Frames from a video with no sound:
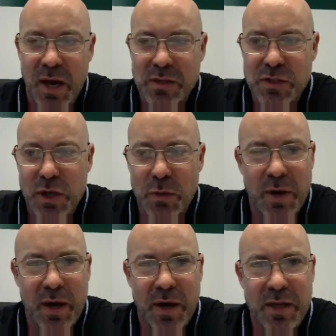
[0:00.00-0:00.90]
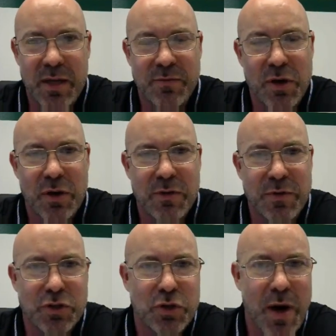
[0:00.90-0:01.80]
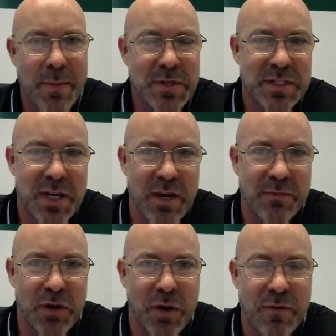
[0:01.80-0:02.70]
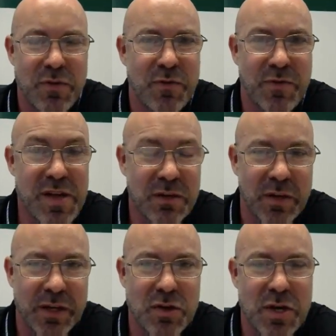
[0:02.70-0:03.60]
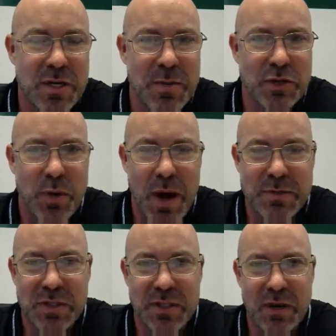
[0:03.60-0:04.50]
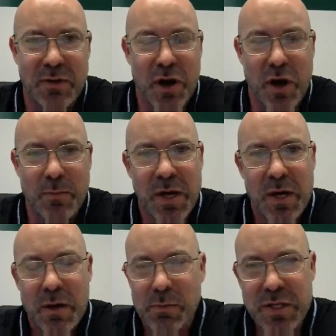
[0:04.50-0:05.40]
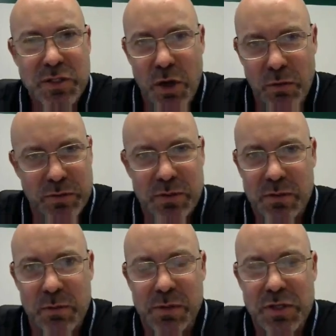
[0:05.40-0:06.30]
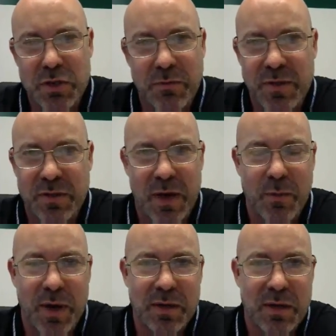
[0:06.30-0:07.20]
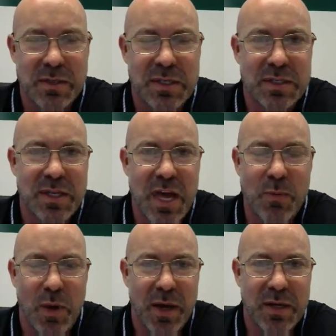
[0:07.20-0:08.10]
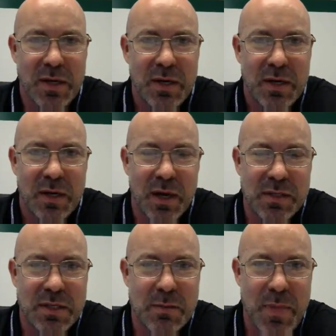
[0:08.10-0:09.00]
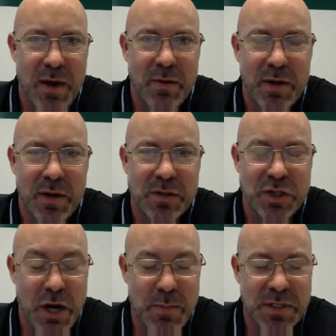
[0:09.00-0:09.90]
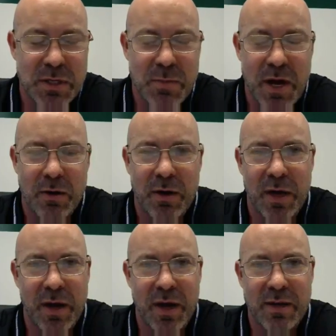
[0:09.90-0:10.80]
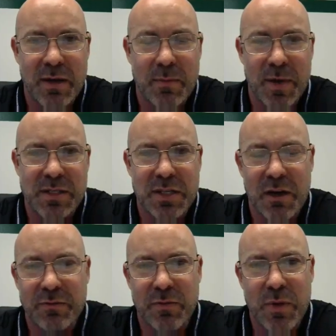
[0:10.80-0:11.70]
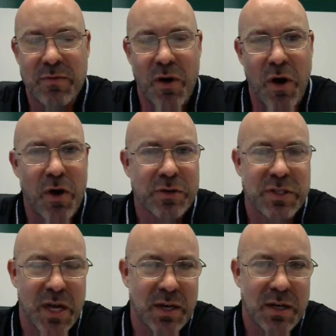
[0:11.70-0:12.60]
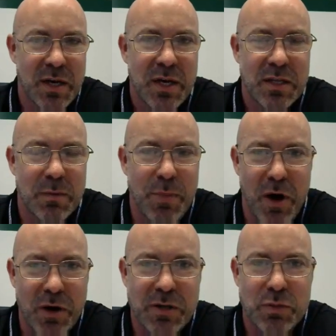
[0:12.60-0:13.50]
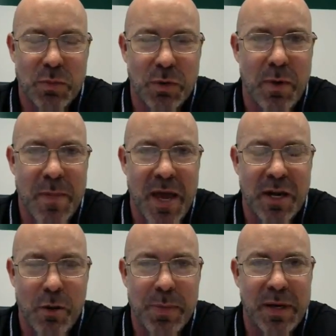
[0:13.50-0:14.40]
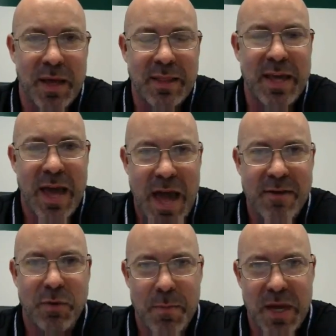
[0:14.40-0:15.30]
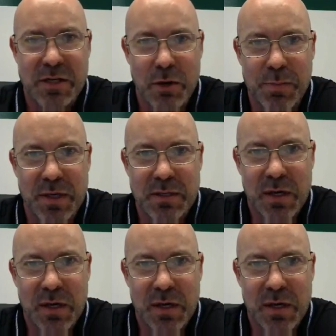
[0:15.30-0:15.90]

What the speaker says: So if you're trapped inside of if you feel like you need to be trapped inside of your home, please don't feel that way. Since day one, Chairman Zimbauer and myself, we've all said that parks will remain open, and they have remained open.